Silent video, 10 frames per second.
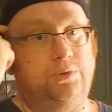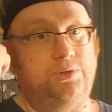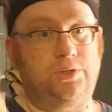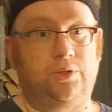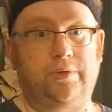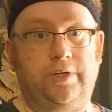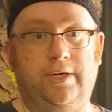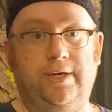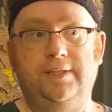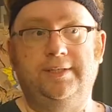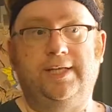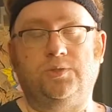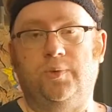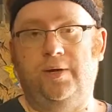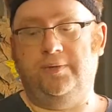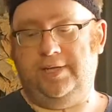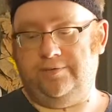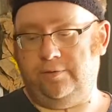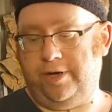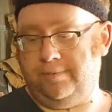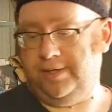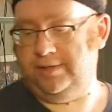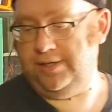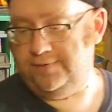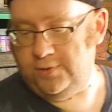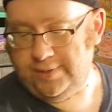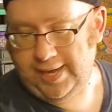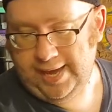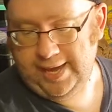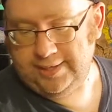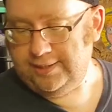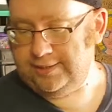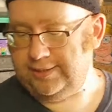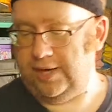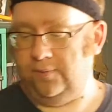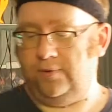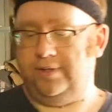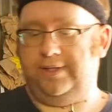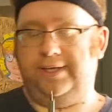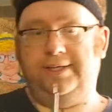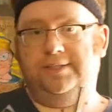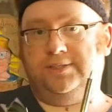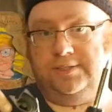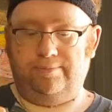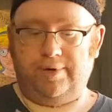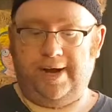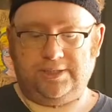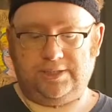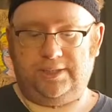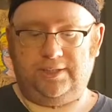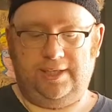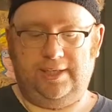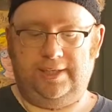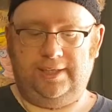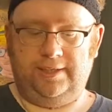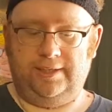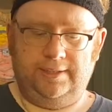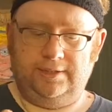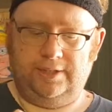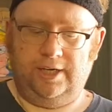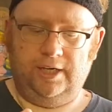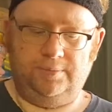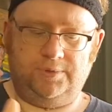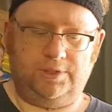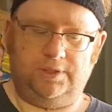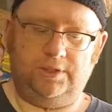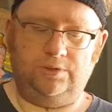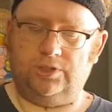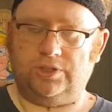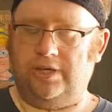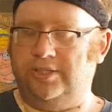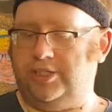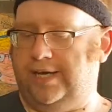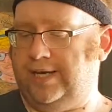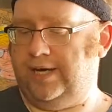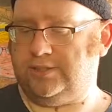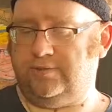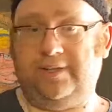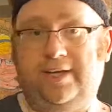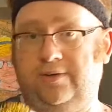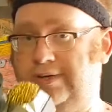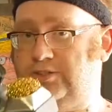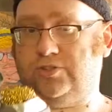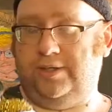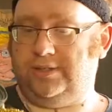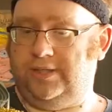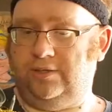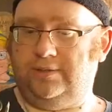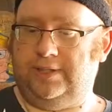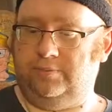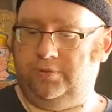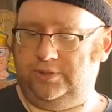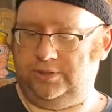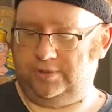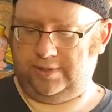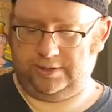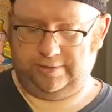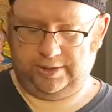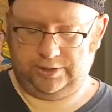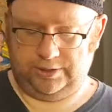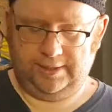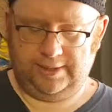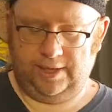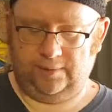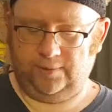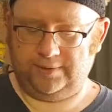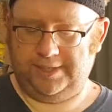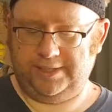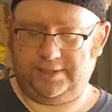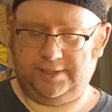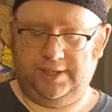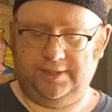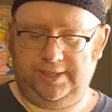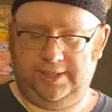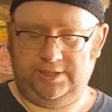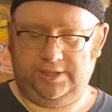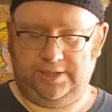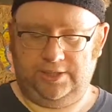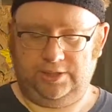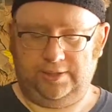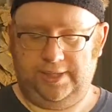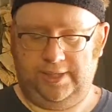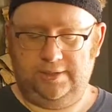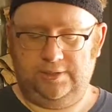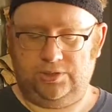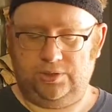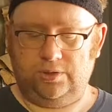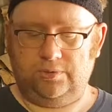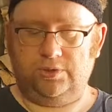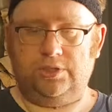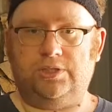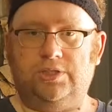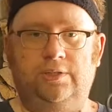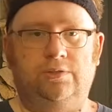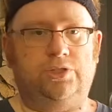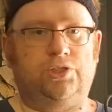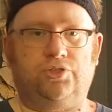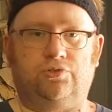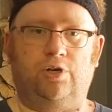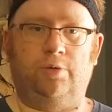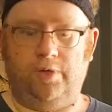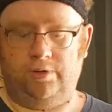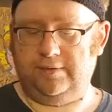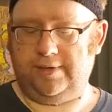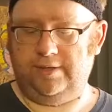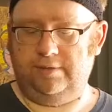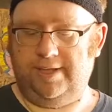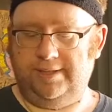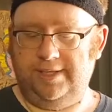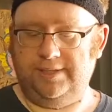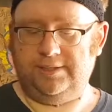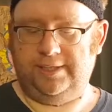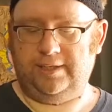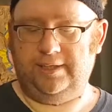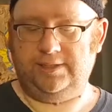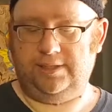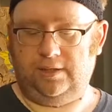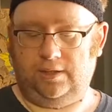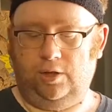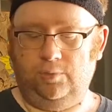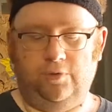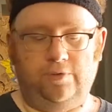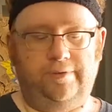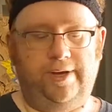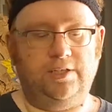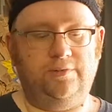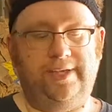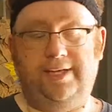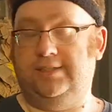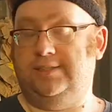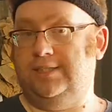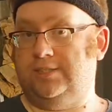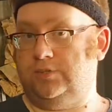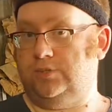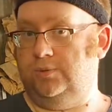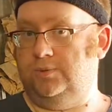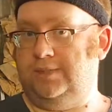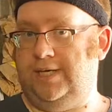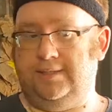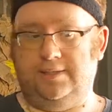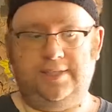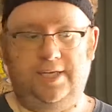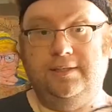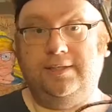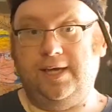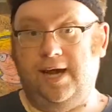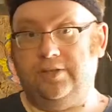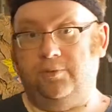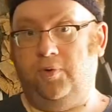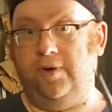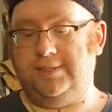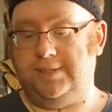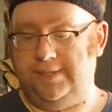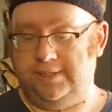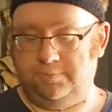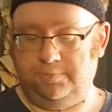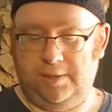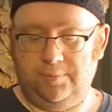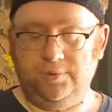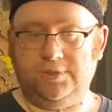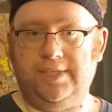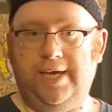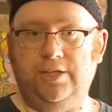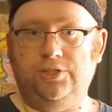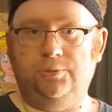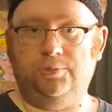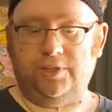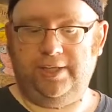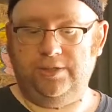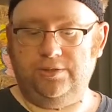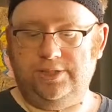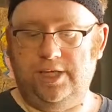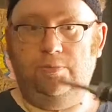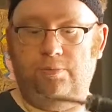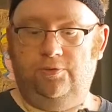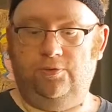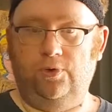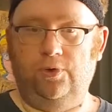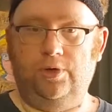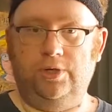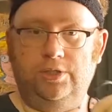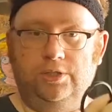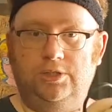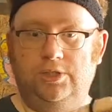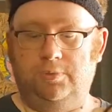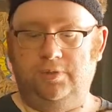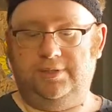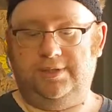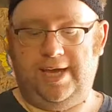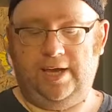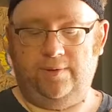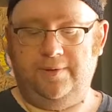soldering iron. That's why I would never recommend it. If you can, get one of these brass cleaning tubs. You just got to J-cast on that electronics. They'll point you in the right direction. Now, what these does is essentially the solder will just scrub off. The great thing about this, it cleans it a lot more effectively, and it doesn't cool down the tip. The other point is, people will say you should clean your tip before you put it down.